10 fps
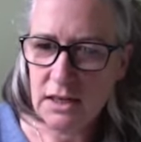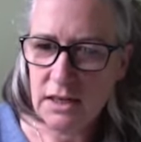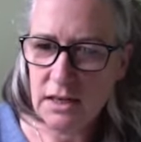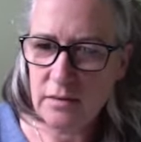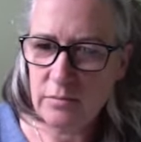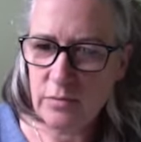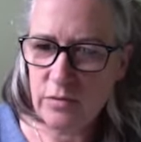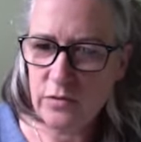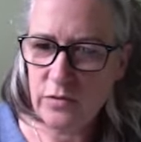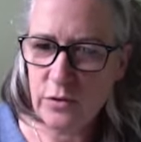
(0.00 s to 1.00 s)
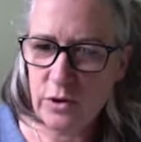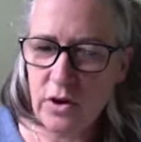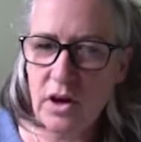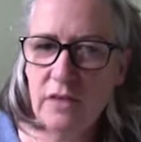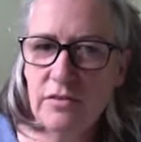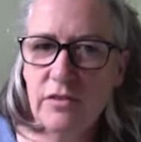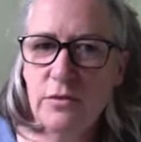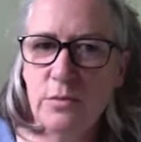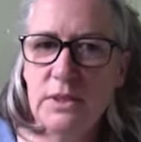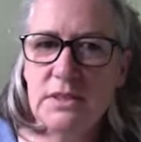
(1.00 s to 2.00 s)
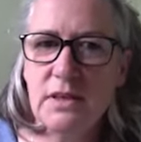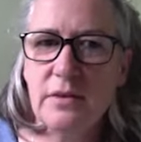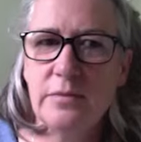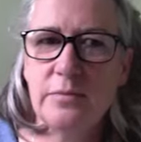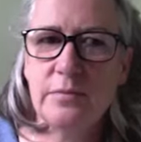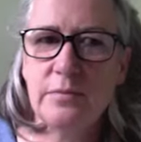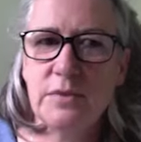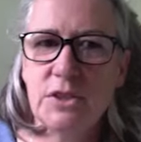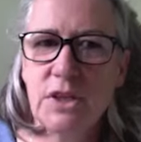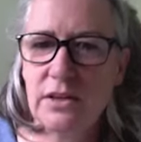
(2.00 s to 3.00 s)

um, for your hive over winter. Shade